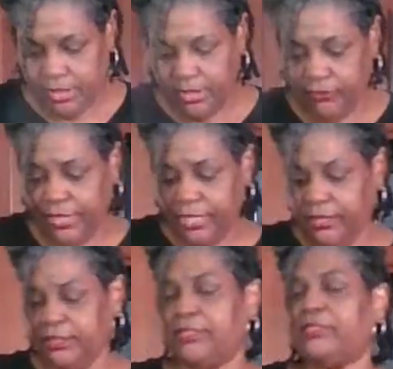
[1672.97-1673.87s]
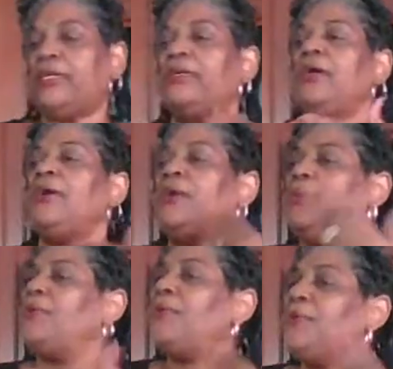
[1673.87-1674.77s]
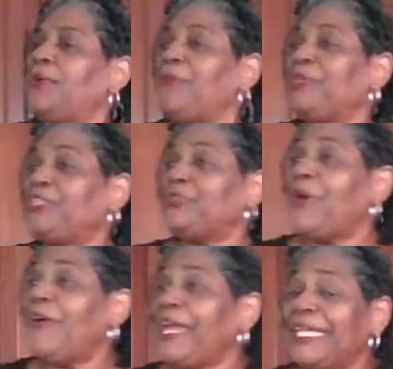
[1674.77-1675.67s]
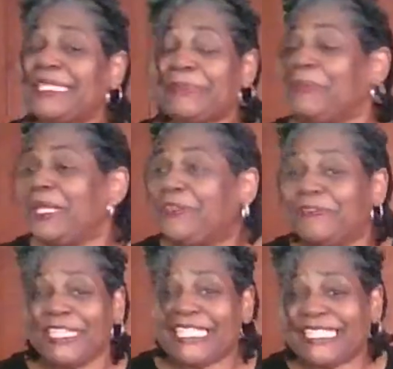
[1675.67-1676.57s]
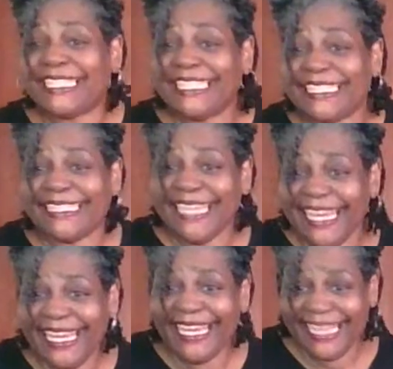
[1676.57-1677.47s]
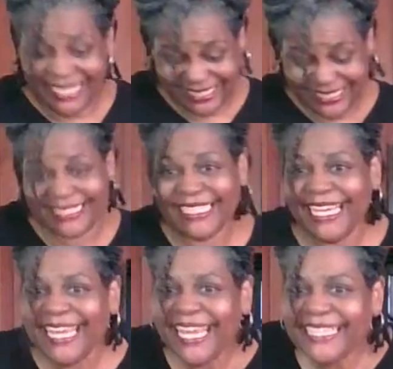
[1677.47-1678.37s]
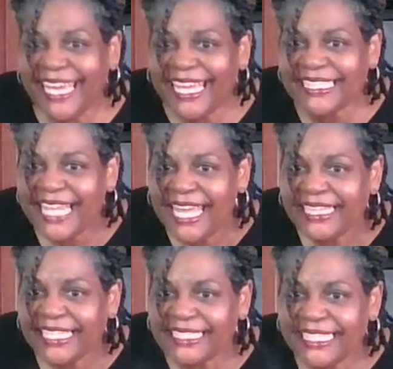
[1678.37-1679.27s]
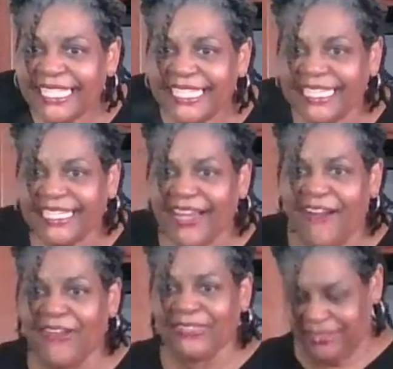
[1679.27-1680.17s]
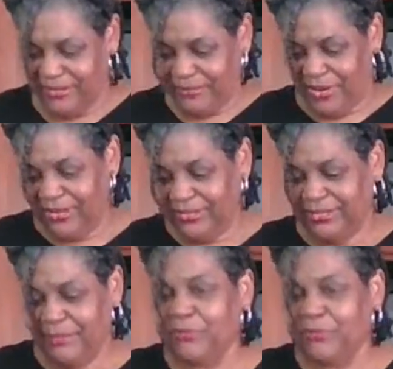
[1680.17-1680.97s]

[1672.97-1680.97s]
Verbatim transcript: Give that a good stir. Ooh, I wish you all had smell-o-vision. Yes, yes. Let's see. Awesome, awesome.